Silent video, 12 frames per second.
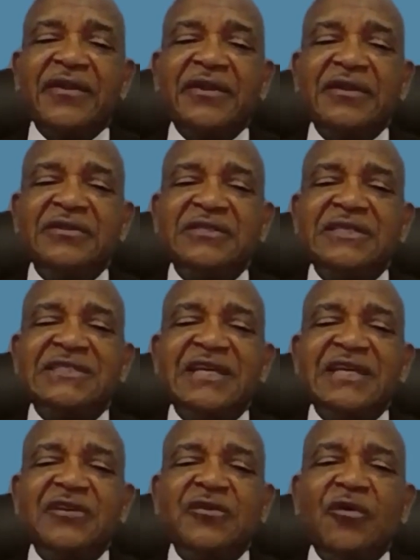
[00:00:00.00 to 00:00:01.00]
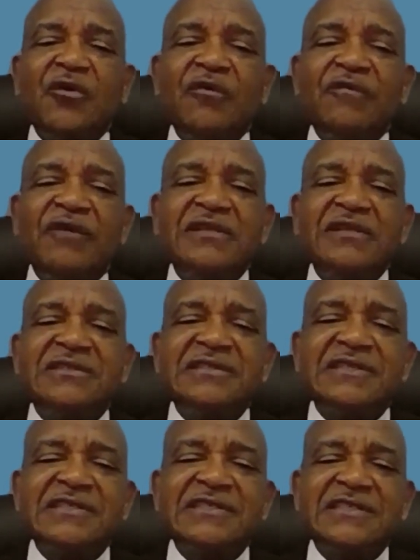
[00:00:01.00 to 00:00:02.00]
detect over
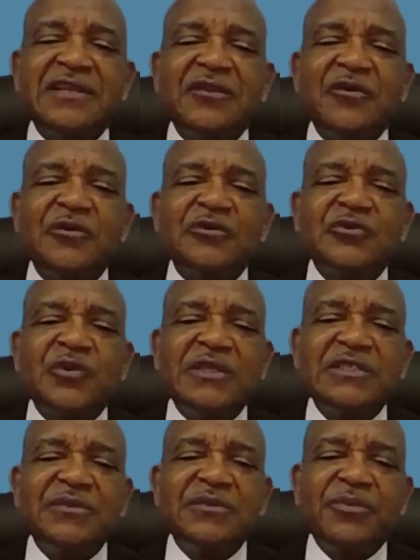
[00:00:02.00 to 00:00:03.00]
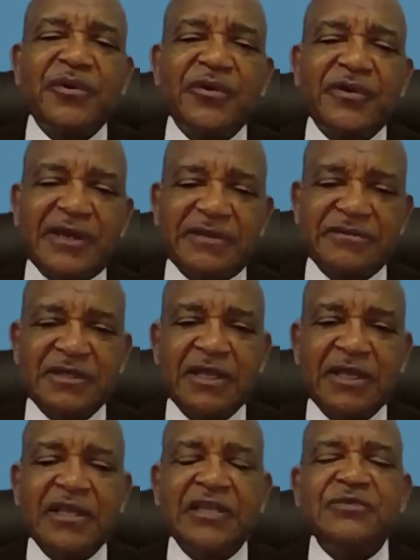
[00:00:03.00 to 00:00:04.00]
16 or 20 programs.
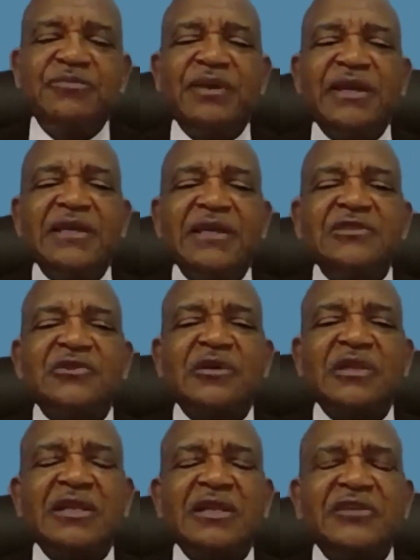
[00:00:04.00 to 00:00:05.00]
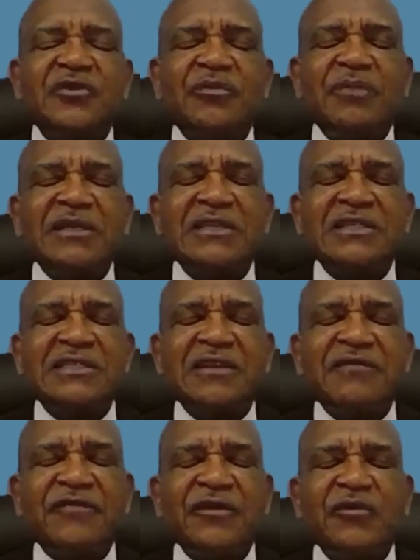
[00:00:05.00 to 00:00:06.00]
It's based on
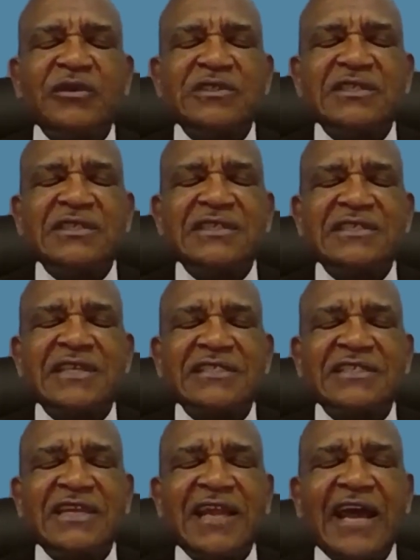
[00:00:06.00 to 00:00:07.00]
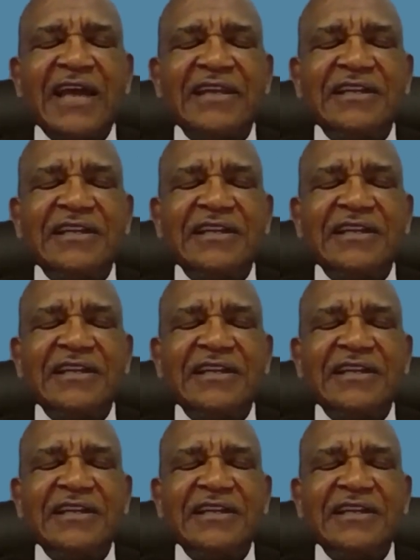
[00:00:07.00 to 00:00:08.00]
electromagnetic frequency detection and the
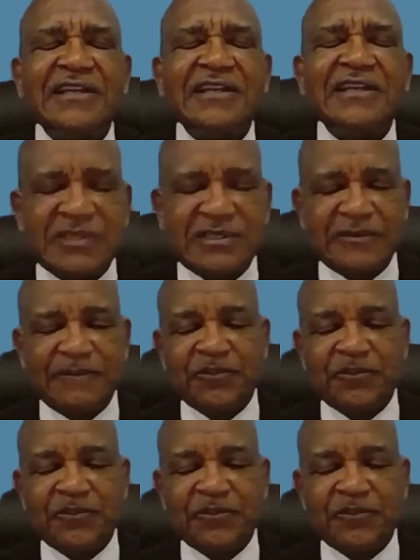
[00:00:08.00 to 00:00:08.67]
frequencies.